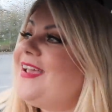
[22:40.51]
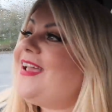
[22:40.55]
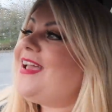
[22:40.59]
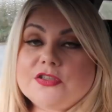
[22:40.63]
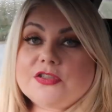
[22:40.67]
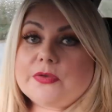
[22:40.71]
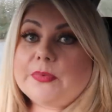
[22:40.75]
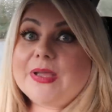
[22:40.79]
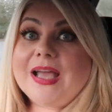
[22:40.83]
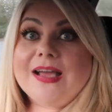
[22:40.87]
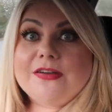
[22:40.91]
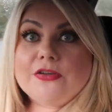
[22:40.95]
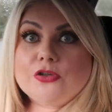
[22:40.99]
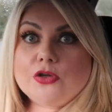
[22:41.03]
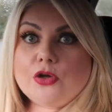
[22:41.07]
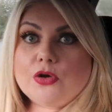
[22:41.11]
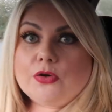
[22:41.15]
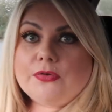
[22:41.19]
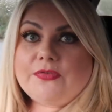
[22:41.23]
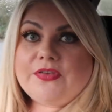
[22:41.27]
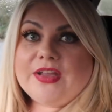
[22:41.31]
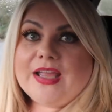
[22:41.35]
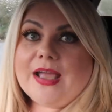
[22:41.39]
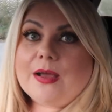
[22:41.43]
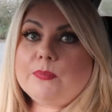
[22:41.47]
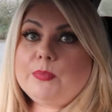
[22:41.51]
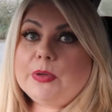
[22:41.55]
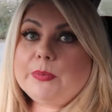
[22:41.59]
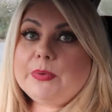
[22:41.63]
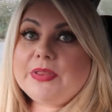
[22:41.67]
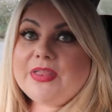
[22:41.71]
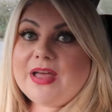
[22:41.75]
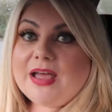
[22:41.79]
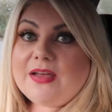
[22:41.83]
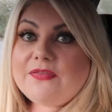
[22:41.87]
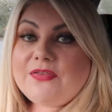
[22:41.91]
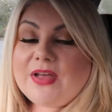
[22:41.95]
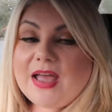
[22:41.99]
So we had our coffee and we were
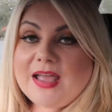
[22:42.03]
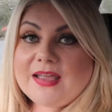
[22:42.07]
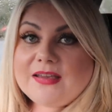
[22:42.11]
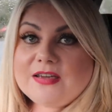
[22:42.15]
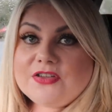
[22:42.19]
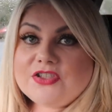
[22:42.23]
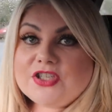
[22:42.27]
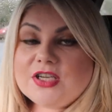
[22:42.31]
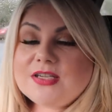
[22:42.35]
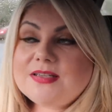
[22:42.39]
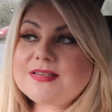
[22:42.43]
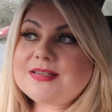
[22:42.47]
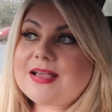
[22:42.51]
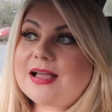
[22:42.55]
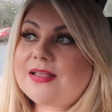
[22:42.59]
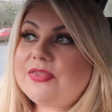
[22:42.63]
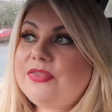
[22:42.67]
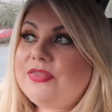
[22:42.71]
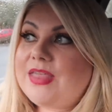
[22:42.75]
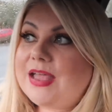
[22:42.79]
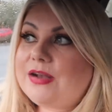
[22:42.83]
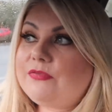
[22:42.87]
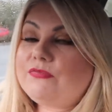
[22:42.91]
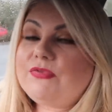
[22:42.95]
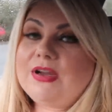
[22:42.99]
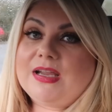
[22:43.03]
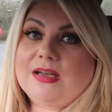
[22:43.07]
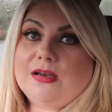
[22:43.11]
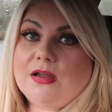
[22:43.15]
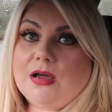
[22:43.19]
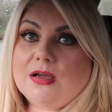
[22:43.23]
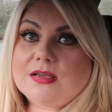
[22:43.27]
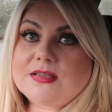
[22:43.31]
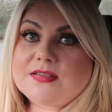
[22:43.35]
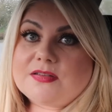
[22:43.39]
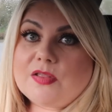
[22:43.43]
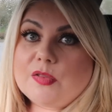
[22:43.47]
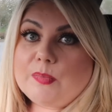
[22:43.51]
there for ages and then
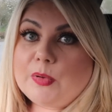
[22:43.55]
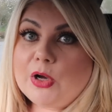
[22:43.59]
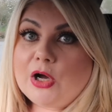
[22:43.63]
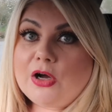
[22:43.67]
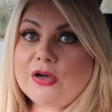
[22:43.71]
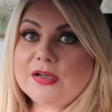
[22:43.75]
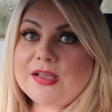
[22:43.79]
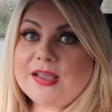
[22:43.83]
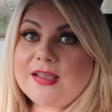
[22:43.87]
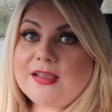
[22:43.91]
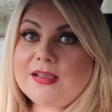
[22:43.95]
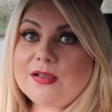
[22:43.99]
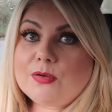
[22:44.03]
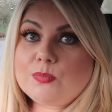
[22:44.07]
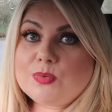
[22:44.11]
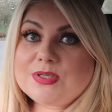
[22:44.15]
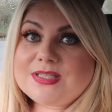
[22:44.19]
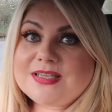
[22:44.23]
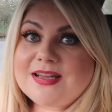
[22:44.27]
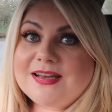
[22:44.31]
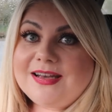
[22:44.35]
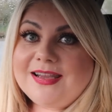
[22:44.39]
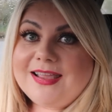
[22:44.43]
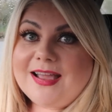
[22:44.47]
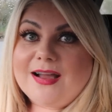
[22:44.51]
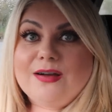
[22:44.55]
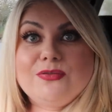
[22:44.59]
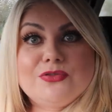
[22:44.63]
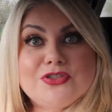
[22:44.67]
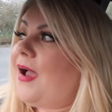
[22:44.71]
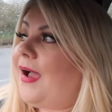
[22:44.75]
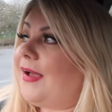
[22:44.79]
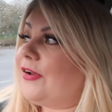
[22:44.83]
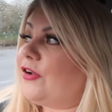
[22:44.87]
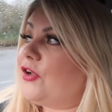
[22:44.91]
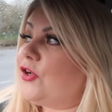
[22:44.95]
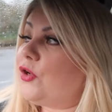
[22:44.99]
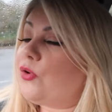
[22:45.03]
realised that the parking was nearly out
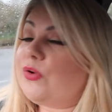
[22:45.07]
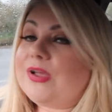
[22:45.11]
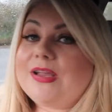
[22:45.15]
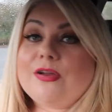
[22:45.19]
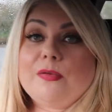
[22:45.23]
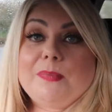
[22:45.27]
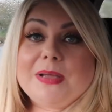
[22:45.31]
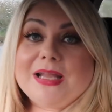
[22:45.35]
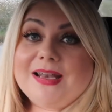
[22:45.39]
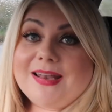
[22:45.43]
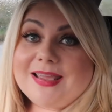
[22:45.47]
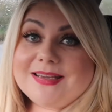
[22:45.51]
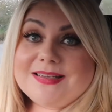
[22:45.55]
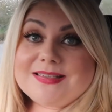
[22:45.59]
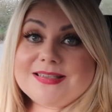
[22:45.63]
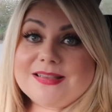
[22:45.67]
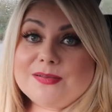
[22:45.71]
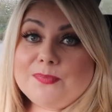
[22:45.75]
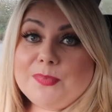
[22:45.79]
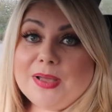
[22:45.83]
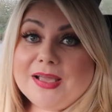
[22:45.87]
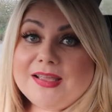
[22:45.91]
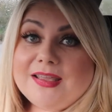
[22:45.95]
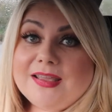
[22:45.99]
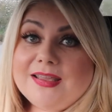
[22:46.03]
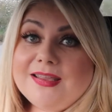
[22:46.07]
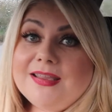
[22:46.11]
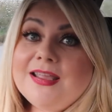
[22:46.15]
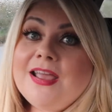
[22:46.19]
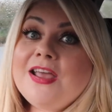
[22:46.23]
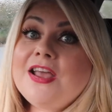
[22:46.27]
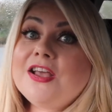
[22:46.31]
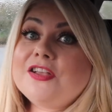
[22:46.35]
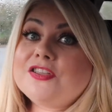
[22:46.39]
and I got here a bit later than Becky.